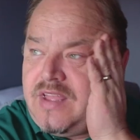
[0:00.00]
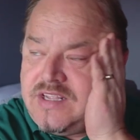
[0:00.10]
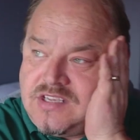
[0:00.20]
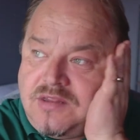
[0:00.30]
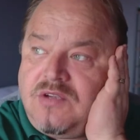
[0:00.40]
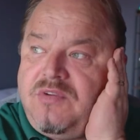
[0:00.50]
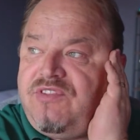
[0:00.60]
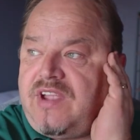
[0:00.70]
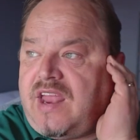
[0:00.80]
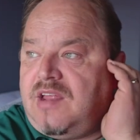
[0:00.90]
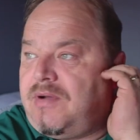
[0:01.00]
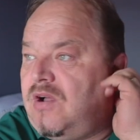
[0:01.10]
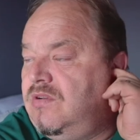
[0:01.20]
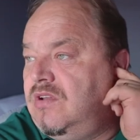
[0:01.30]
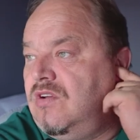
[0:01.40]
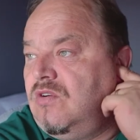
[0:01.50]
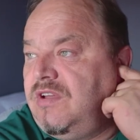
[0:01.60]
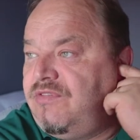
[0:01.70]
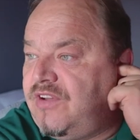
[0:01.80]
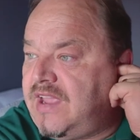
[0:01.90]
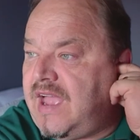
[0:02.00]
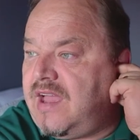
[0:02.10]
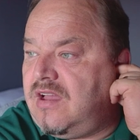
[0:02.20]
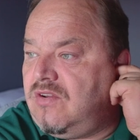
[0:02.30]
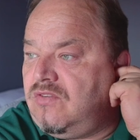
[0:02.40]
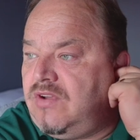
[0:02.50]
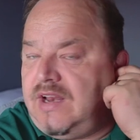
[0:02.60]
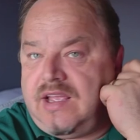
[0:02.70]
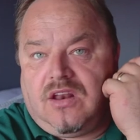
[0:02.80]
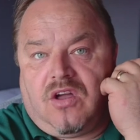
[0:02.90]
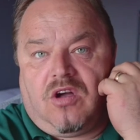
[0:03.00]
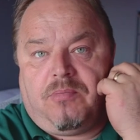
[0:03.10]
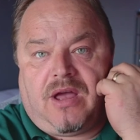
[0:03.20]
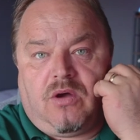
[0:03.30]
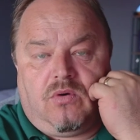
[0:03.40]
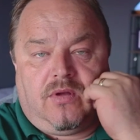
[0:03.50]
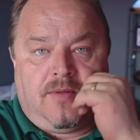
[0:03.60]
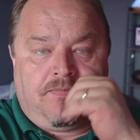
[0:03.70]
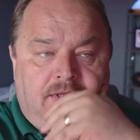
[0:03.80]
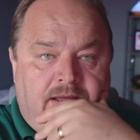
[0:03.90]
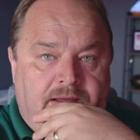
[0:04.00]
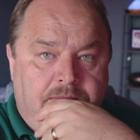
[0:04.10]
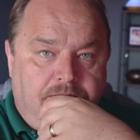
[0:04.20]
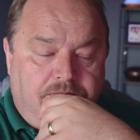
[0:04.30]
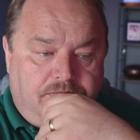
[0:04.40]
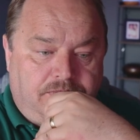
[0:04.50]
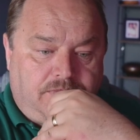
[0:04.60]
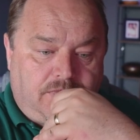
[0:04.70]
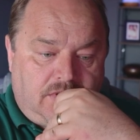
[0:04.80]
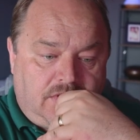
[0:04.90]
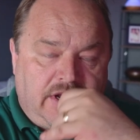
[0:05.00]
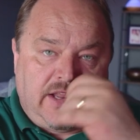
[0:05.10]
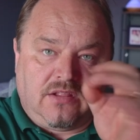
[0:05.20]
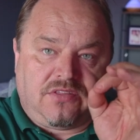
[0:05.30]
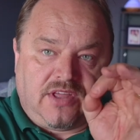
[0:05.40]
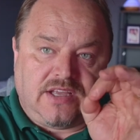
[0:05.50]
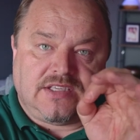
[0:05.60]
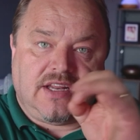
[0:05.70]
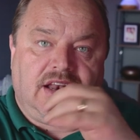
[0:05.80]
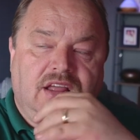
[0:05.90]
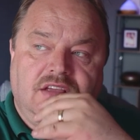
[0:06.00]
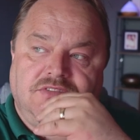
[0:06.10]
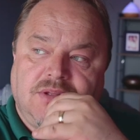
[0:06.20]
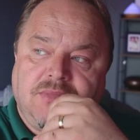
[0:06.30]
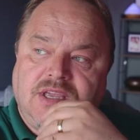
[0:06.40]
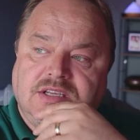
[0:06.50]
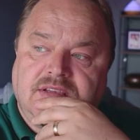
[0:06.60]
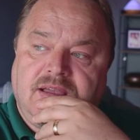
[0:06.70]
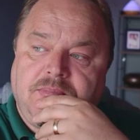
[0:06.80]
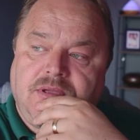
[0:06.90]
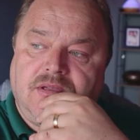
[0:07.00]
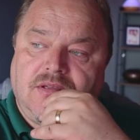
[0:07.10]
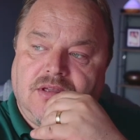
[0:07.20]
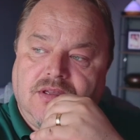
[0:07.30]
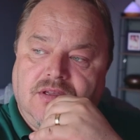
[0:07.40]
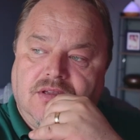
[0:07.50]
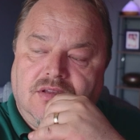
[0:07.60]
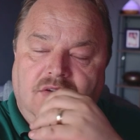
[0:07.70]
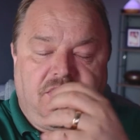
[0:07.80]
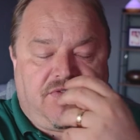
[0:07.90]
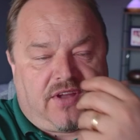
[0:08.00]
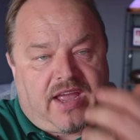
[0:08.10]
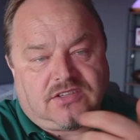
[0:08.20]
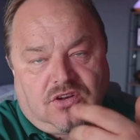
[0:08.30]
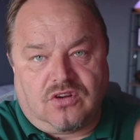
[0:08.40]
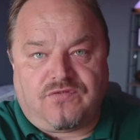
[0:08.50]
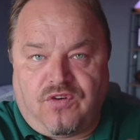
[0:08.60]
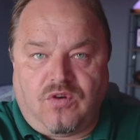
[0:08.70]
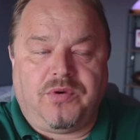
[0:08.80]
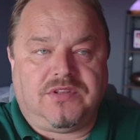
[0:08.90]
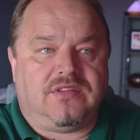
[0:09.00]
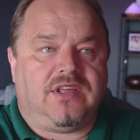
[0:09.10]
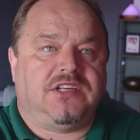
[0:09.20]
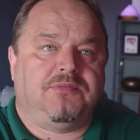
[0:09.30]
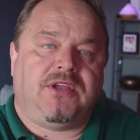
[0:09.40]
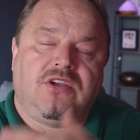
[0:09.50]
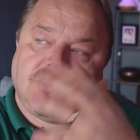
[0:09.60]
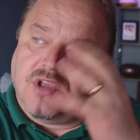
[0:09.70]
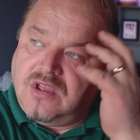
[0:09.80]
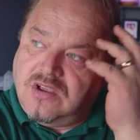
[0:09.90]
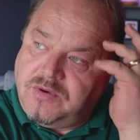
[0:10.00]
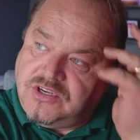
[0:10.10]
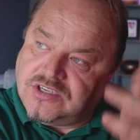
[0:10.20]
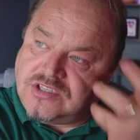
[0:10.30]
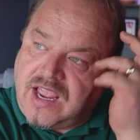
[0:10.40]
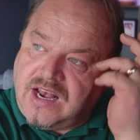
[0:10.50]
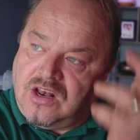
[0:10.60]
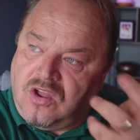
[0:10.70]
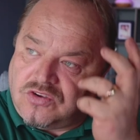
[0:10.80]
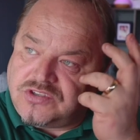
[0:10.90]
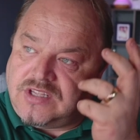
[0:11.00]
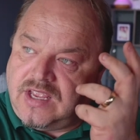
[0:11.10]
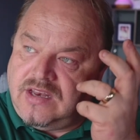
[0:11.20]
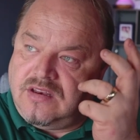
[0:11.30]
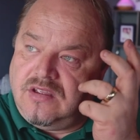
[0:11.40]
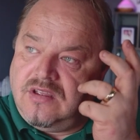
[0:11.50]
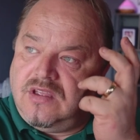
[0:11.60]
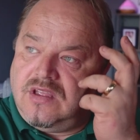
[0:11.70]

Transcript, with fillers: it's something we forget about, you know, we forget really a lot about um, the little things in our lives that make us happy and we forget to look forward to things because we just get lost in